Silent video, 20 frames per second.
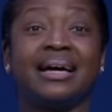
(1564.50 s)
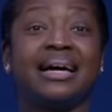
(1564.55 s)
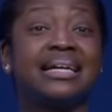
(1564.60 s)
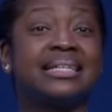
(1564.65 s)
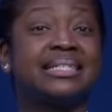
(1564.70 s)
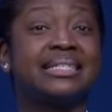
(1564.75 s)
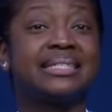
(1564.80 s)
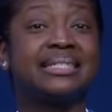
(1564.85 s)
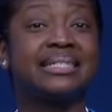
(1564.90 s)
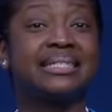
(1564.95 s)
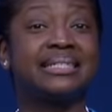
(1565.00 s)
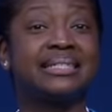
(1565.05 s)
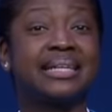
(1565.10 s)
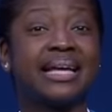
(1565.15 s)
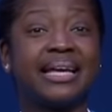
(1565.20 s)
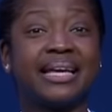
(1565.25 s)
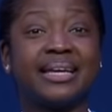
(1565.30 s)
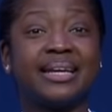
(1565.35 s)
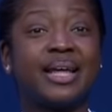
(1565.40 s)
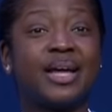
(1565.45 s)
I
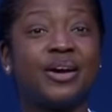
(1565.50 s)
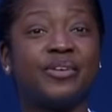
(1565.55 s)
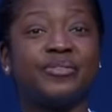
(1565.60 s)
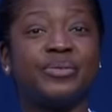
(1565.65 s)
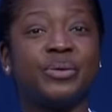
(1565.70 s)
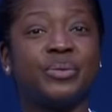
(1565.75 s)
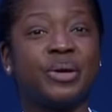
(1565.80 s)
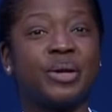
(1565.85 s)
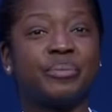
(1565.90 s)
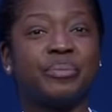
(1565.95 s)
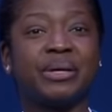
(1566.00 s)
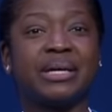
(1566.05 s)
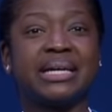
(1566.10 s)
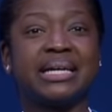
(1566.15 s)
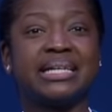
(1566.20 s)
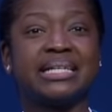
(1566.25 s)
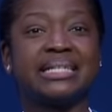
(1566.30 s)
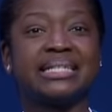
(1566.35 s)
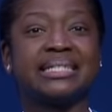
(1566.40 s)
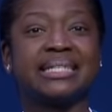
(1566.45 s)
say it every week
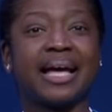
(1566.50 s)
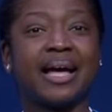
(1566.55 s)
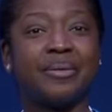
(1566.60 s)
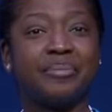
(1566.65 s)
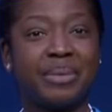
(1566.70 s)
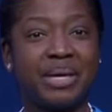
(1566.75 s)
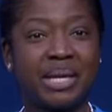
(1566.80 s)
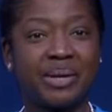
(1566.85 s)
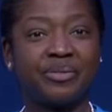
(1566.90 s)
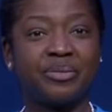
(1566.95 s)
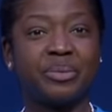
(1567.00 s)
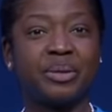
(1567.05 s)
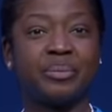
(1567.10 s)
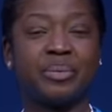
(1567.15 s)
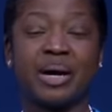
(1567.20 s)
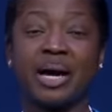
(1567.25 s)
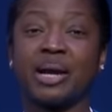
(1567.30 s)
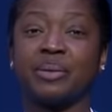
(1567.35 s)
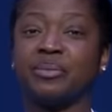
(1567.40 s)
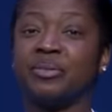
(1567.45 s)
because I mean it from the
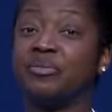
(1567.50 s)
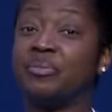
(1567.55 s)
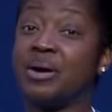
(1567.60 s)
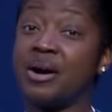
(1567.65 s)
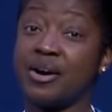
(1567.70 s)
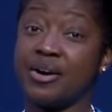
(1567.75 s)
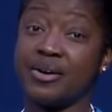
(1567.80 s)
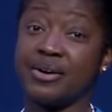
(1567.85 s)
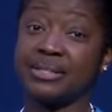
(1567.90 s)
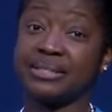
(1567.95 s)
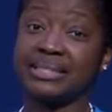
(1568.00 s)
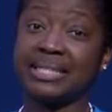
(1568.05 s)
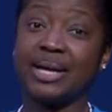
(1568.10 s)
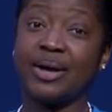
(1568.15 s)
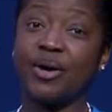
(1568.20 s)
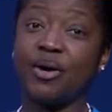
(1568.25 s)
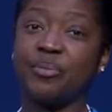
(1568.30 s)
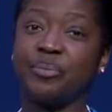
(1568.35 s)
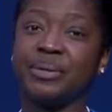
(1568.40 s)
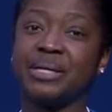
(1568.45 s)
bottom of my heart.
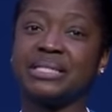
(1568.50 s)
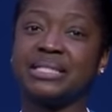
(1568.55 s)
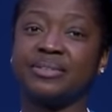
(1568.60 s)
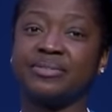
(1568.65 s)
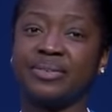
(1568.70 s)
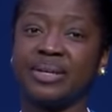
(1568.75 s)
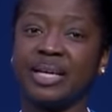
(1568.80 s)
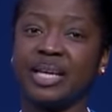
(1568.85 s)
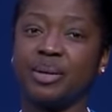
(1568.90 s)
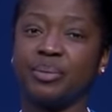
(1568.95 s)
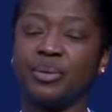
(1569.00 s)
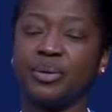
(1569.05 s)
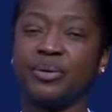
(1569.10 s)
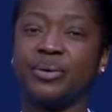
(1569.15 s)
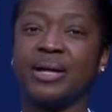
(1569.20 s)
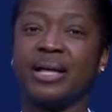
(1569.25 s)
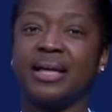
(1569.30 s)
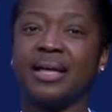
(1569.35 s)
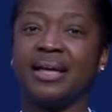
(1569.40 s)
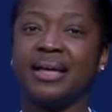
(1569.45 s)
Help is available.
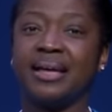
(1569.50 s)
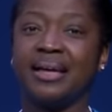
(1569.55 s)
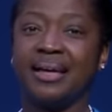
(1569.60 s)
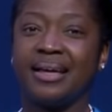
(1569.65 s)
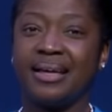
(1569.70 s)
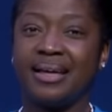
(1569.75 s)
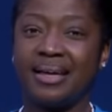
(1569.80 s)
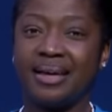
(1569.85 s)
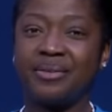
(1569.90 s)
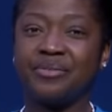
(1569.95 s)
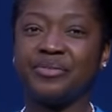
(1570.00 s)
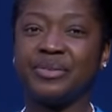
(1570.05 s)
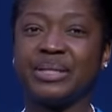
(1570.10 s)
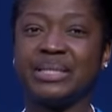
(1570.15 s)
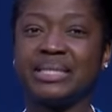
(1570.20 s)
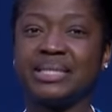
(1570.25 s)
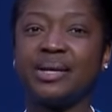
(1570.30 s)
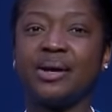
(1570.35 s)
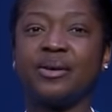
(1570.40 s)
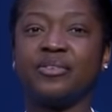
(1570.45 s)
Every
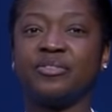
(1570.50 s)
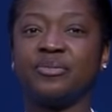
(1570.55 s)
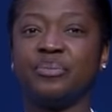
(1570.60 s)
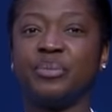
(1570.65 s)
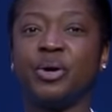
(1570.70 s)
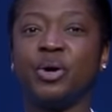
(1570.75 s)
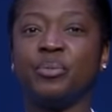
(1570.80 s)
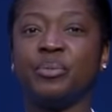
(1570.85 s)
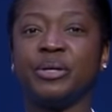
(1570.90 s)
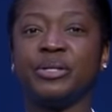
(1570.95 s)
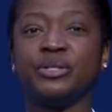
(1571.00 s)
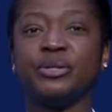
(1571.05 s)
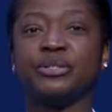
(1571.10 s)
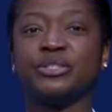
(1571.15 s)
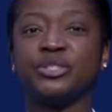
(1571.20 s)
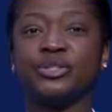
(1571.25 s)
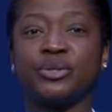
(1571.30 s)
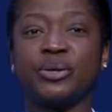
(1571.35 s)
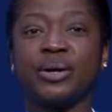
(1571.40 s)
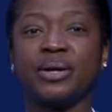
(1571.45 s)
tough moment you're
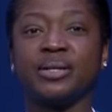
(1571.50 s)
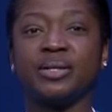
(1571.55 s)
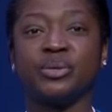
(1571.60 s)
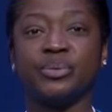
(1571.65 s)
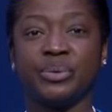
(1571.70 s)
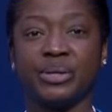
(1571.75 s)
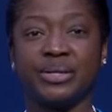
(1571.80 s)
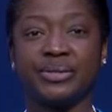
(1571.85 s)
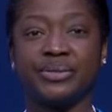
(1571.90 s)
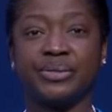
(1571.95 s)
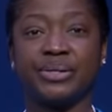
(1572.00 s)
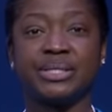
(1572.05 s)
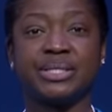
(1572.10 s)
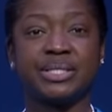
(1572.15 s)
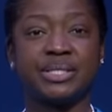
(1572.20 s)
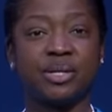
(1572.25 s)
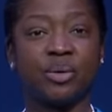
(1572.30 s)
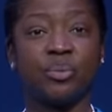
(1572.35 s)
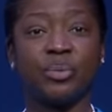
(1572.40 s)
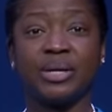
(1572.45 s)
struggling with,
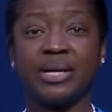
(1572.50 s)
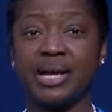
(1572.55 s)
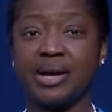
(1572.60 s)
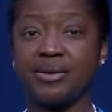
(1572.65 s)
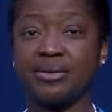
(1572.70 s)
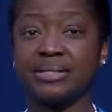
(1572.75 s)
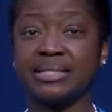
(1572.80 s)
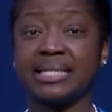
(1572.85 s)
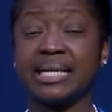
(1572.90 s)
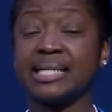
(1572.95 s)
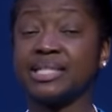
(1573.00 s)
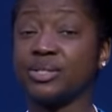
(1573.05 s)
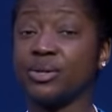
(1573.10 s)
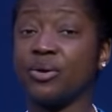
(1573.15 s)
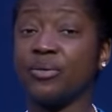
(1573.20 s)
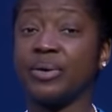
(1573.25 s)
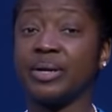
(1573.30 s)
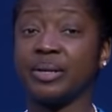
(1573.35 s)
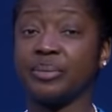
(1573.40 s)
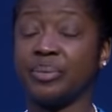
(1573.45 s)
someone else has
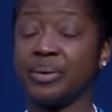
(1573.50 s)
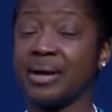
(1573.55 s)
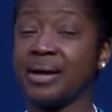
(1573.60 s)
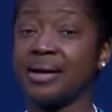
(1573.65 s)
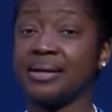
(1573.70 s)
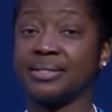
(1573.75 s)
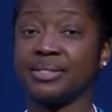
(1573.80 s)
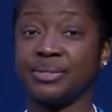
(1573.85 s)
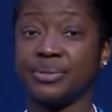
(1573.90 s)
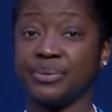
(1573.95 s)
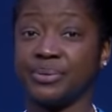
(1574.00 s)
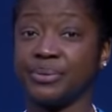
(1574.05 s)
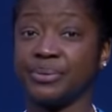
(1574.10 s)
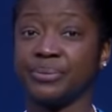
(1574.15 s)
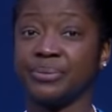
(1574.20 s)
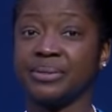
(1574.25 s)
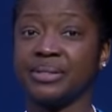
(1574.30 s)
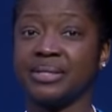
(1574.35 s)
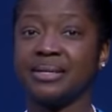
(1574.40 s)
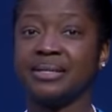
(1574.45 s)
already passed through.
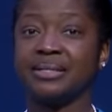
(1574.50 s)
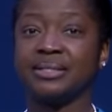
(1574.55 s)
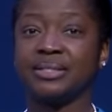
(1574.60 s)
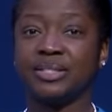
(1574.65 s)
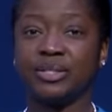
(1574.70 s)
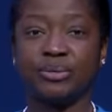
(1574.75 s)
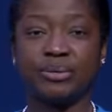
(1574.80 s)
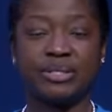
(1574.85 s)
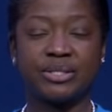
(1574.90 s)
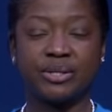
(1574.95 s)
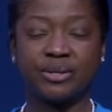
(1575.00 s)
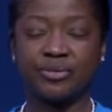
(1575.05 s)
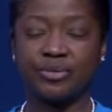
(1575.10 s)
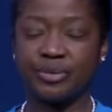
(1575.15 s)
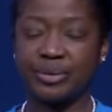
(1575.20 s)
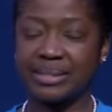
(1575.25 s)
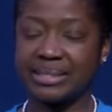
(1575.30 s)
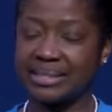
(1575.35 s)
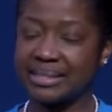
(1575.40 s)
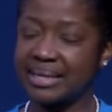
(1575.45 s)
Don't suffer
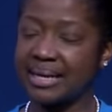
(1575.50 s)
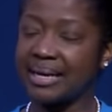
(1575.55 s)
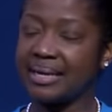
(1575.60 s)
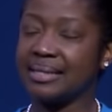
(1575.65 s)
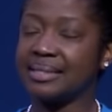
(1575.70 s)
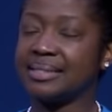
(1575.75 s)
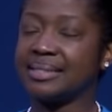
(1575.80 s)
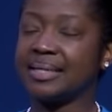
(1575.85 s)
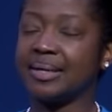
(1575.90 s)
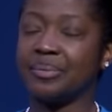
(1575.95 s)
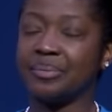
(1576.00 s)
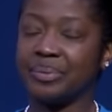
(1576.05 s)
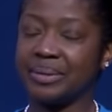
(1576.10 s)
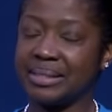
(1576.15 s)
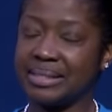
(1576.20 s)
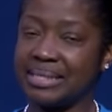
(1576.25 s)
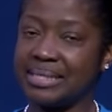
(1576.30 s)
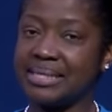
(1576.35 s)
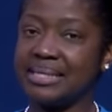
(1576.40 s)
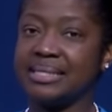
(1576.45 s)
in silence, and
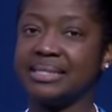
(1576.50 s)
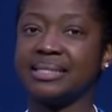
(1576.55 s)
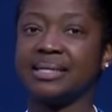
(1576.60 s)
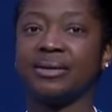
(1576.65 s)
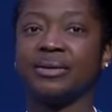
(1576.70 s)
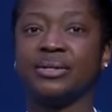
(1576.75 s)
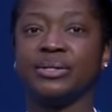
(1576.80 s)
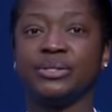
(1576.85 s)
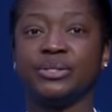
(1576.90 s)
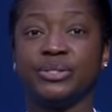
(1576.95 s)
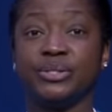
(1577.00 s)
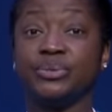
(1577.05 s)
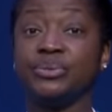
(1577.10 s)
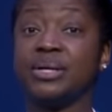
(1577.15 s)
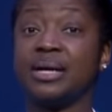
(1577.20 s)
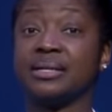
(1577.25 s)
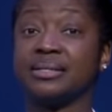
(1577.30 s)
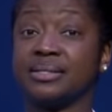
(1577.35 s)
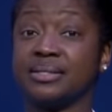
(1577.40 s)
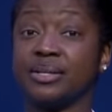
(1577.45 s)
please do
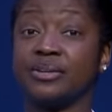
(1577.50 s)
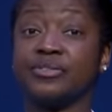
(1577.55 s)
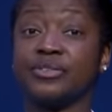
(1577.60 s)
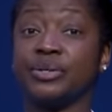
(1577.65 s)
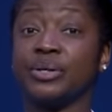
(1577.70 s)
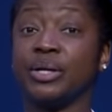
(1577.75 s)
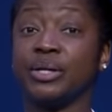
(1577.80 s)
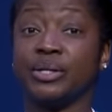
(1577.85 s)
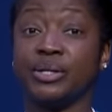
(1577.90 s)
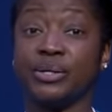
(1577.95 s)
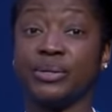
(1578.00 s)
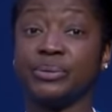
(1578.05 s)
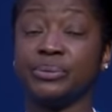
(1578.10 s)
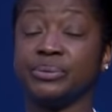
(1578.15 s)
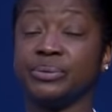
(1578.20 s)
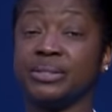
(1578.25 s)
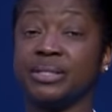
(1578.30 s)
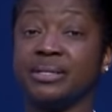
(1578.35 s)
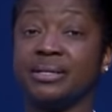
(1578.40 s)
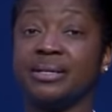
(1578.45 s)
not suffer alone.
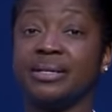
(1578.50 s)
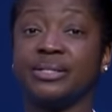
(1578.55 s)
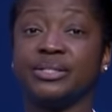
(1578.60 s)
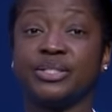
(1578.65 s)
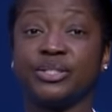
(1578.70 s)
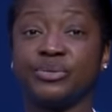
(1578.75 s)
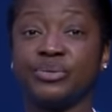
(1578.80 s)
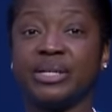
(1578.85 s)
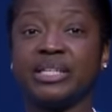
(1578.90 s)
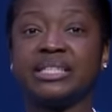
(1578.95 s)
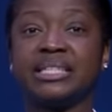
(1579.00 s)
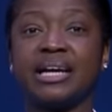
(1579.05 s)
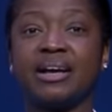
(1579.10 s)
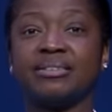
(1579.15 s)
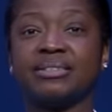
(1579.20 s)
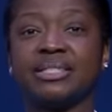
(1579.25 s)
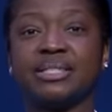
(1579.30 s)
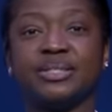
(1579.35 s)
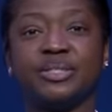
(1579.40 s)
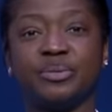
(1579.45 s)
To reach out
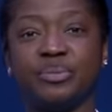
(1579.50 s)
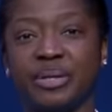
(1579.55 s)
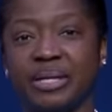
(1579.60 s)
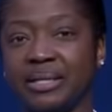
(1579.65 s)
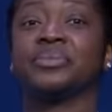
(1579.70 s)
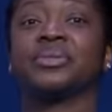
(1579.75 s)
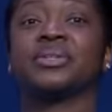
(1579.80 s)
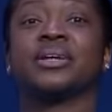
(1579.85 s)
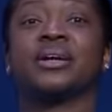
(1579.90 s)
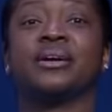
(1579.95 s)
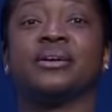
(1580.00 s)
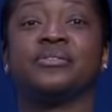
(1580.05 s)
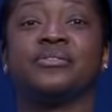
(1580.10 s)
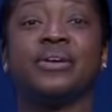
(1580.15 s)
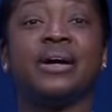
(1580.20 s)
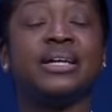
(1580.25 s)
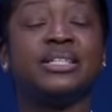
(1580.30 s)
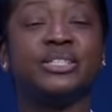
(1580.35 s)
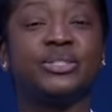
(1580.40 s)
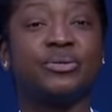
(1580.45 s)
to Jaemellah,
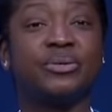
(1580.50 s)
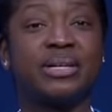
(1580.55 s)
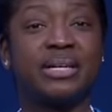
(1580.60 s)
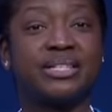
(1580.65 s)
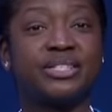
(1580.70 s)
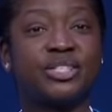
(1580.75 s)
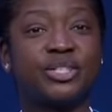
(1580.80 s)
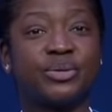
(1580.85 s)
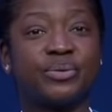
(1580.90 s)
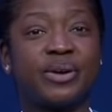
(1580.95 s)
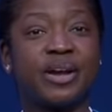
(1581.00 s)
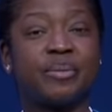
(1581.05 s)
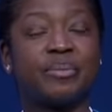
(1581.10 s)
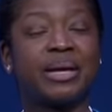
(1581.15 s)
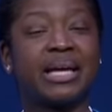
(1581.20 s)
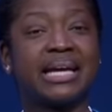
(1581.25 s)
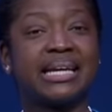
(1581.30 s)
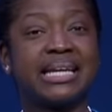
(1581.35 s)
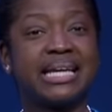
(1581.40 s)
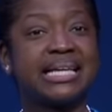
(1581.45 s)
find her on Instagram
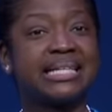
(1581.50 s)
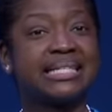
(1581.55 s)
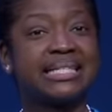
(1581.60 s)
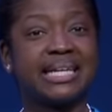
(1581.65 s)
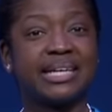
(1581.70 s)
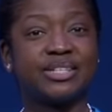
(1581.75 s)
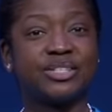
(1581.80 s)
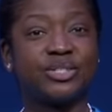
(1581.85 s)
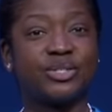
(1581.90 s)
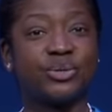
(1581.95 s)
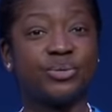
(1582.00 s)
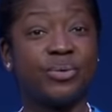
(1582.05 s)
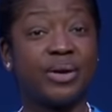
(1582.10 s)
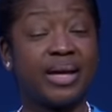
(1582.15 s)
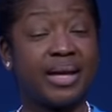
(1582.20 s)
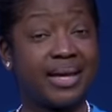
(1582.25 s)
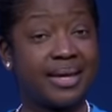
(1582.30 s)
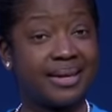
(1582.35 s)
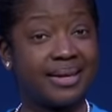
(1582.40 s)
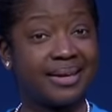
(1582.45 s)
at It Takes Two
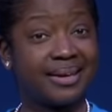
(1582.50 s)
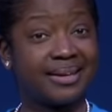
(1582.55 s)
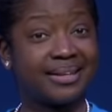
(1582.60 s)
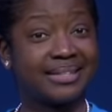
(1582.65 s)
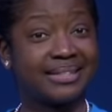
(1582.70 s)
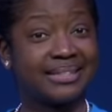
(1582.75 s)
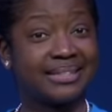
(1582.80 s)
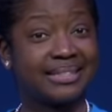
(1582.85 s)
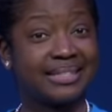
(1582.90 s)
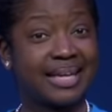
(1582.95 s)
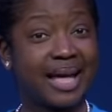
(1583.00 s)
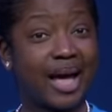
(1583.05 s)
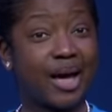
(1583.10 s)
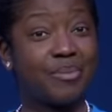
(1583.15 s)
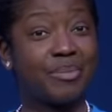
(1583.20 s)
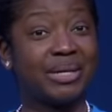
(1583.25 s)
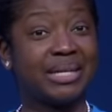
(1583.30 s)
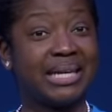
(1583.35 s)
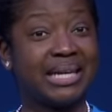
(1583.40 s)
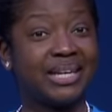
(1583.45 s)
Inc. I'm
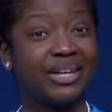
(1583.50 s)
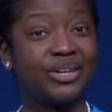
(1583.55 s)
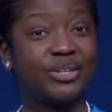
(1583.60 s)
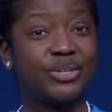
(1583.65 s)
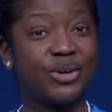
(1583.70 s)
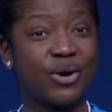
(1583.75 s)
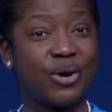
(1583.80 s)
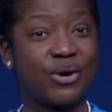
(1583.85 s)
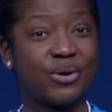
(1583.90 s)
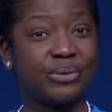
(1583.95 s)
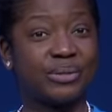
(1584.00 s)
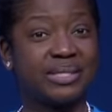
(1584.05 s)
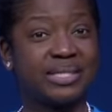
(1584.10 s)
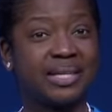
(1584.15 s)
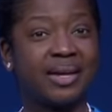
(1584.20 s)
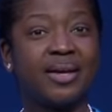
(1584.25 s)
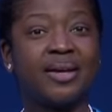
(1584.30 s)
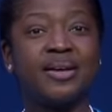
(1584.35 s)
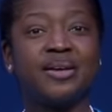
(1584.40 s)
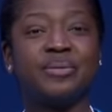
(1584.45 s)
Anita, your host.
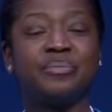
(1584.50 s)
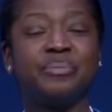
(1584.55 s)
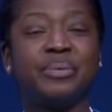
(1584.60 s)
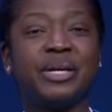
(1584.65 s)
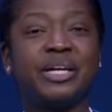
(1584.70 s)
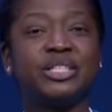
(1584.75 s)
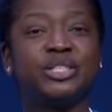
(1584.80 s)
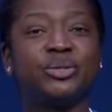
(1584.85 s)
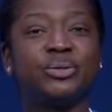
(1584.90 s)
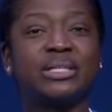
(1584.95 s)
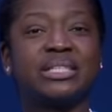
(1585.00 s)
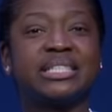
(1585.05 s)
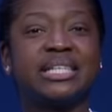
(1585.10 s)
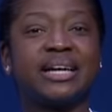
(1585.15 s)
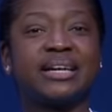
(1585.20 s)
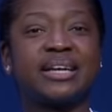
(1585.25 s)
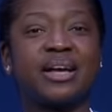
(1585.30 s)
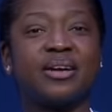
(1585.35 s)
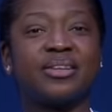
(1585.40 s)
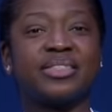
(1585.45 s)
Be sure to
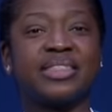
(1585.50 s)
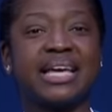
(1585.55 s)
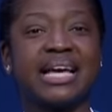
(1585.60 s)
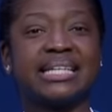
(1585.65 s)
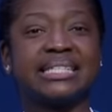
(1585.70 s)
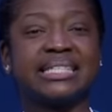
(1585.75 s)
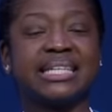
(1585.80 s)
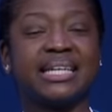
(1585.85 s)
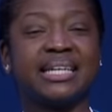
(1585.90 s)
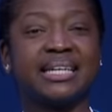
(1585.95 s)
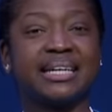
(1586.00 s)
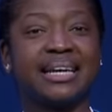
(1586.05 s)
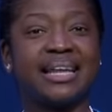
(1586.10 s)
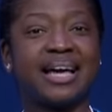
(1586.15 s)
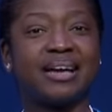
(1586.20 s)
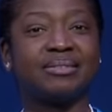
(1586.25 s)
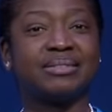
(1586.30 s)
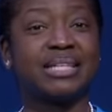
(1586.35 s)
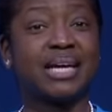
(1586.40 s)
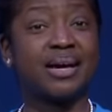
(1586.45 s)
check out
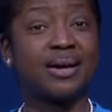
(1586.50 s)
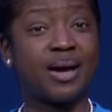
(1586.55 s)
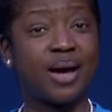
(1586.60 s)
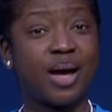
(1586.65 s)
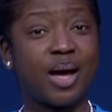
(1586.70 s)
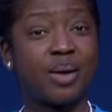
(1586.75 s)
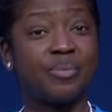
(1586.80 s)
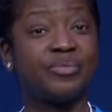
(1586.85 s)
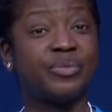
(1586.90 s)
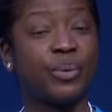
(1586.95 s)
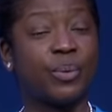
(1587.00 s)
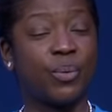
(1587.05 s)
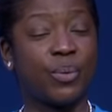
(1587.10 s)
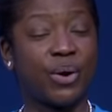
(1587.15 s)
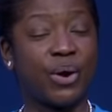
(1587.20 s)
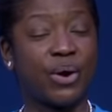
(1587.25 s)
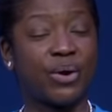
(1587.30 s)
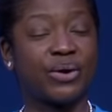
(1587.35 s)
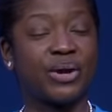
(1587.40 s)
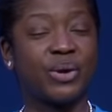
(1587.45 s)
that'sanitalive.com for
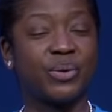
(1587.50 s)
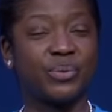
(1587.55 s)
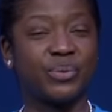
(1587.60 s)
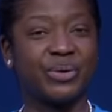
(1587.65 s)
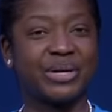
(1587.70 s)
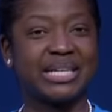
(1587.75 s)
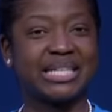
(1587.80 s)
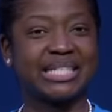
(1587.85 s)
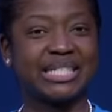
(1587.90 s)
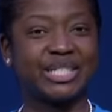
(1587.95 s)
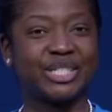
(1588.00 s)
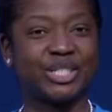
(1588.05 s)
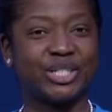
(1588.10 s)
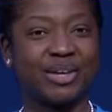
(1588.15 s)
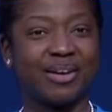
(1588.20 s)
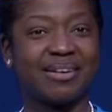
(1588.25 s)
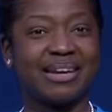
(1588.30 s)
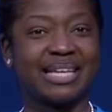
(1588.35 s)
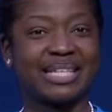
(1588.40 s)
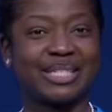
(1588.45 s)
where and when to see
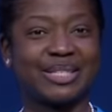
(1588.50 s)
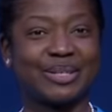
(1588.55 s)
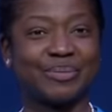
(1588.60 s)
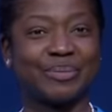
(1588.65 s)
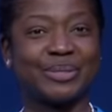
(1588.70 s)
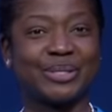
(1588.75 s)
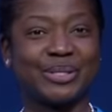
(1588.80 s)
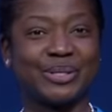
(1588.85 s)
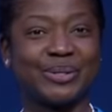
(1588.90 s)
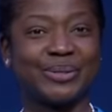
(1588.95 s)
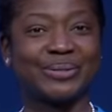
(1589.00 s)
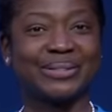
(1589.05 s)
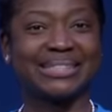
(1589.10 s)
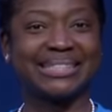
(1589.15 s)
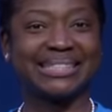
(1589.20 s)
our next episode.